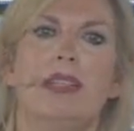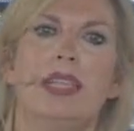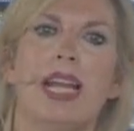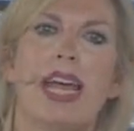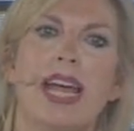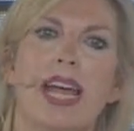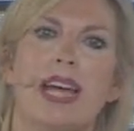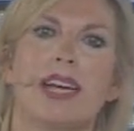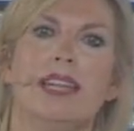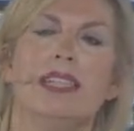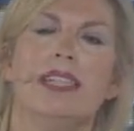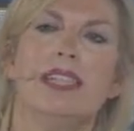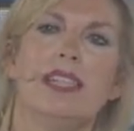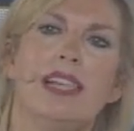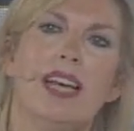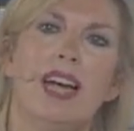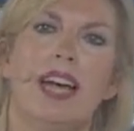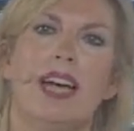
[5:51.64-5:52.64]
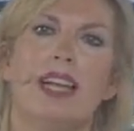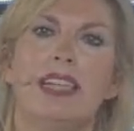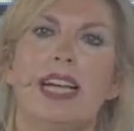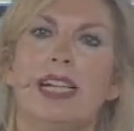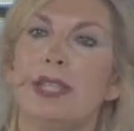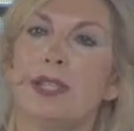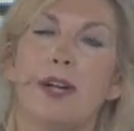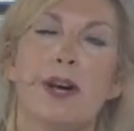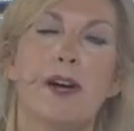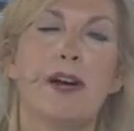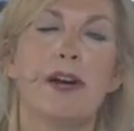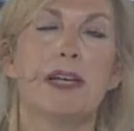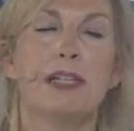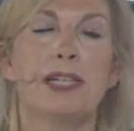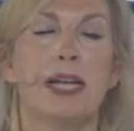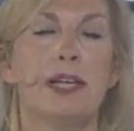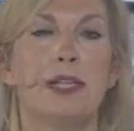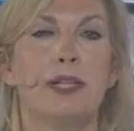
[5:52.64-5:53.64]
land, let's turn our
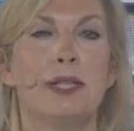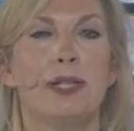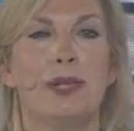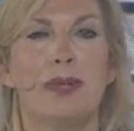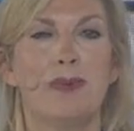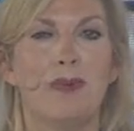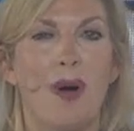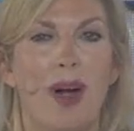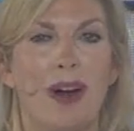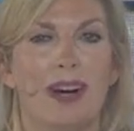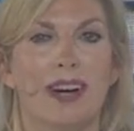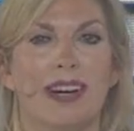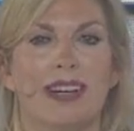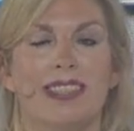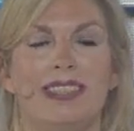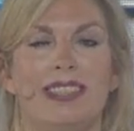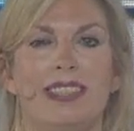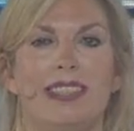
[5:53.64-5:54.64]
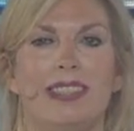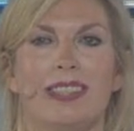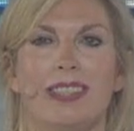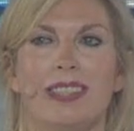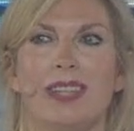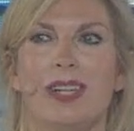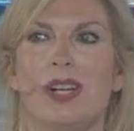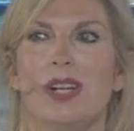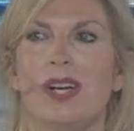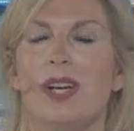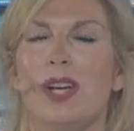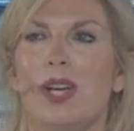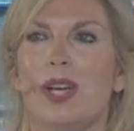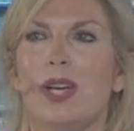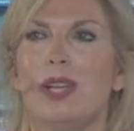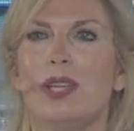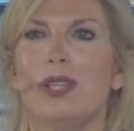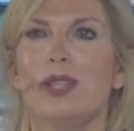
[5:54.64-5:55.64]
attention to water.
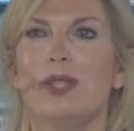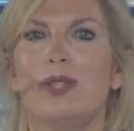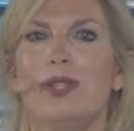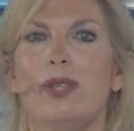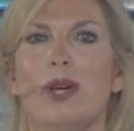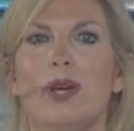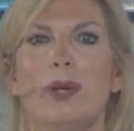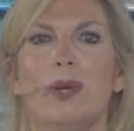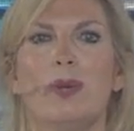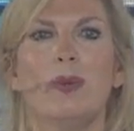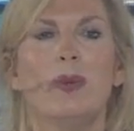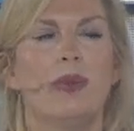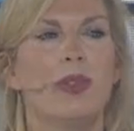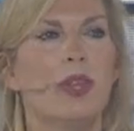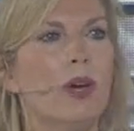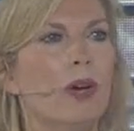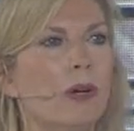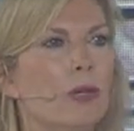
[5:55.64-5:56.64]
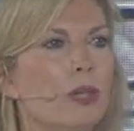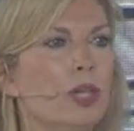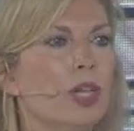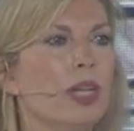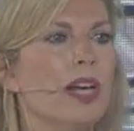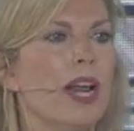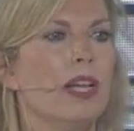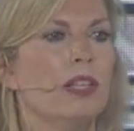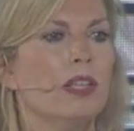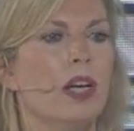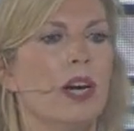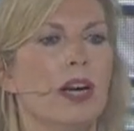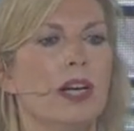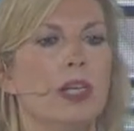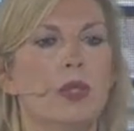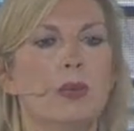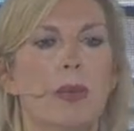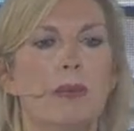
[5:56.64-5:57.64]
So the ocean at
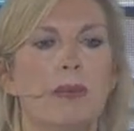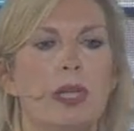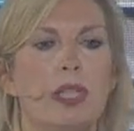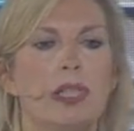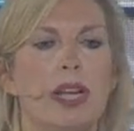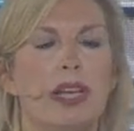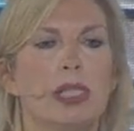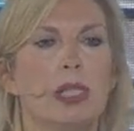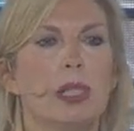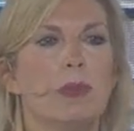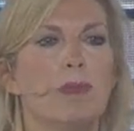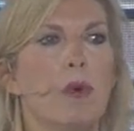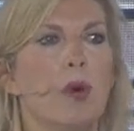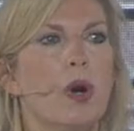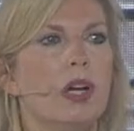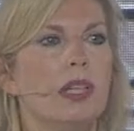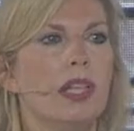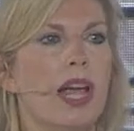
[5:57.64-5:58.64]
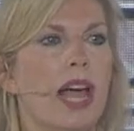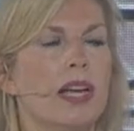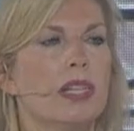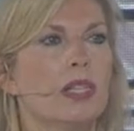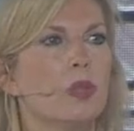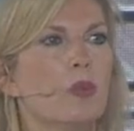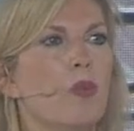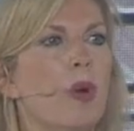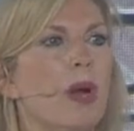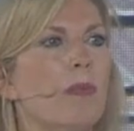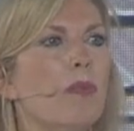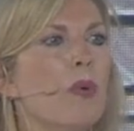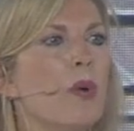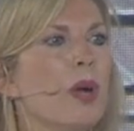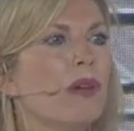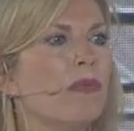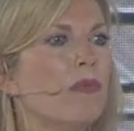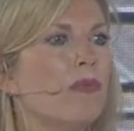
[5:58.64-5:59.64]
large represents more or less
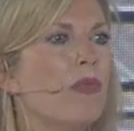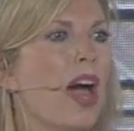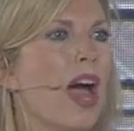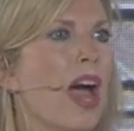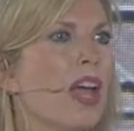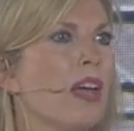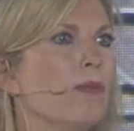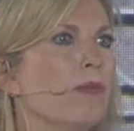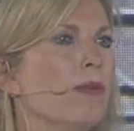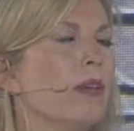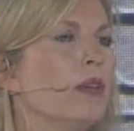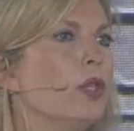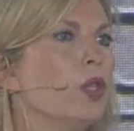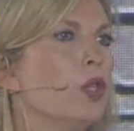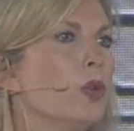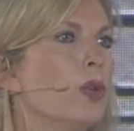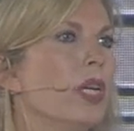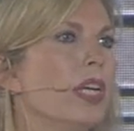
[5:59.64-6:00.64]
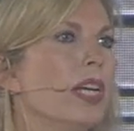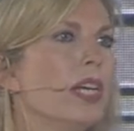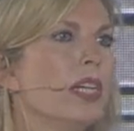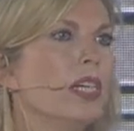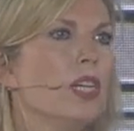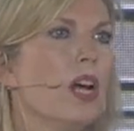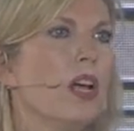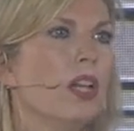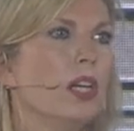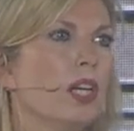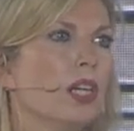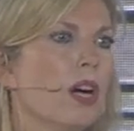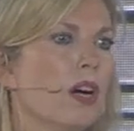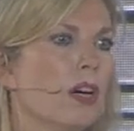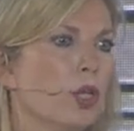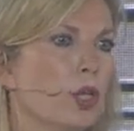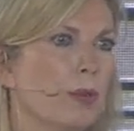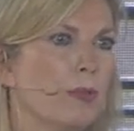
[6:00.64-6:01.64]
$1.5 trillion
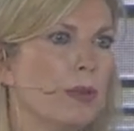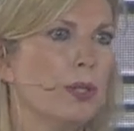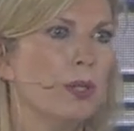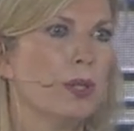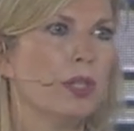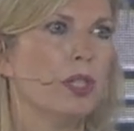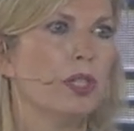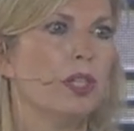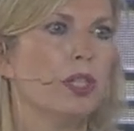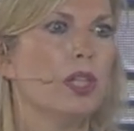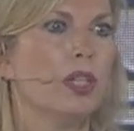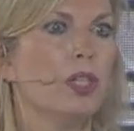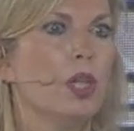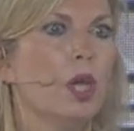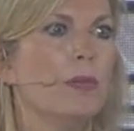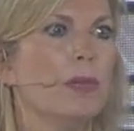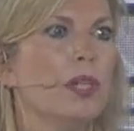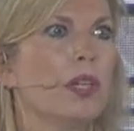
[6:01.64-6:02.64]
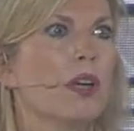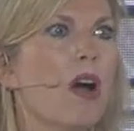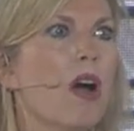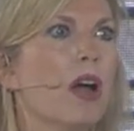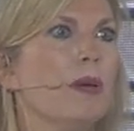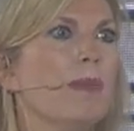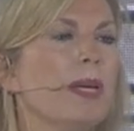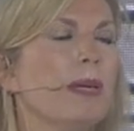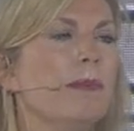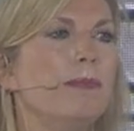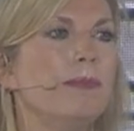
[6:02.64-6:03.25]
contribution to the global economy.